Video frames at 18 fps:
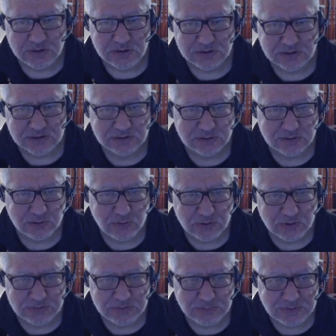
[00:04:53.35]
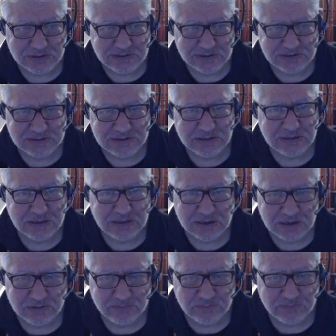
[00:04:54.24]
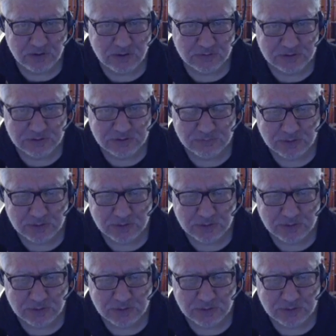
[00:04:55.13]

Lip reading: slowest PC that I found in my